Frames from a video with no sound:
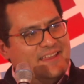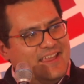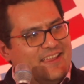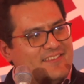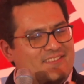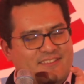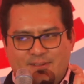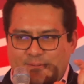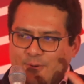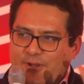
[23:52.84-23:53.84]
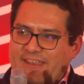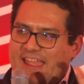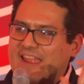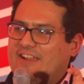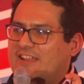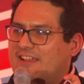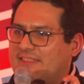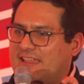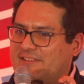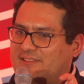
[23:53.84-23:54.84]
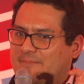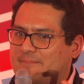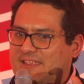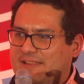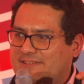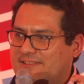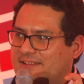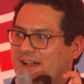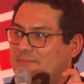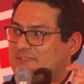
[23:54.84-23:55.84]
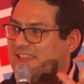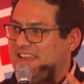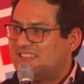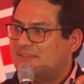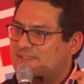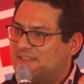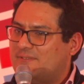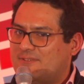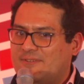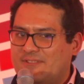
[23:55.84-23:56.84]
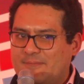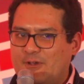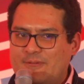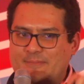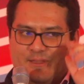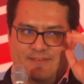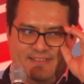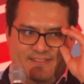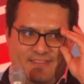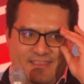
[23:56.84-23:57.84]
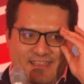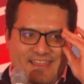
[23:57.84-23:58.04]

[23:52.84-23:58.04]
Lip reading: is the one area I think some dealers are upskilling themselves on at the moment, because it's